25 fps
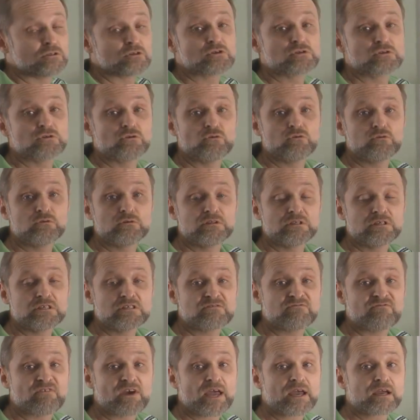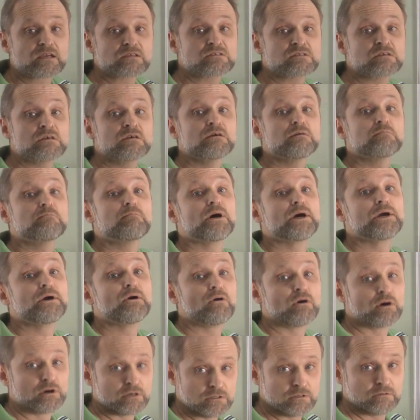just knowing these facts by
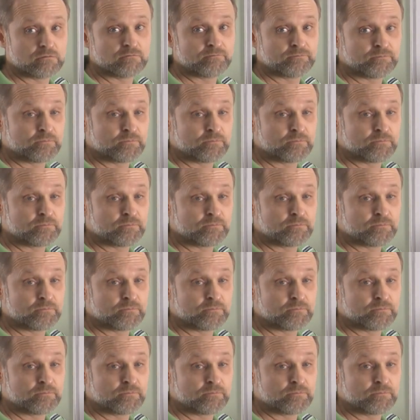heart